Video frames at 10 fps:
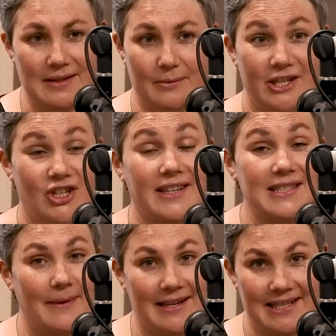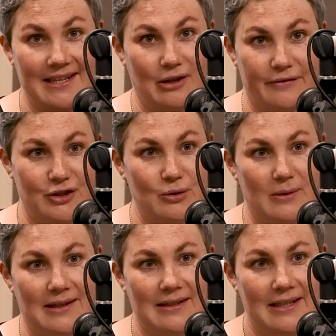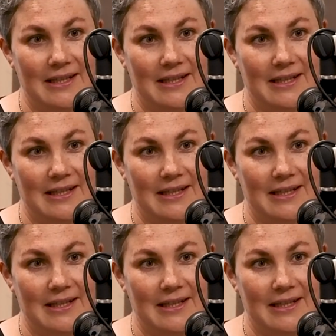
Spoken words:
So we're just about to kick off a tour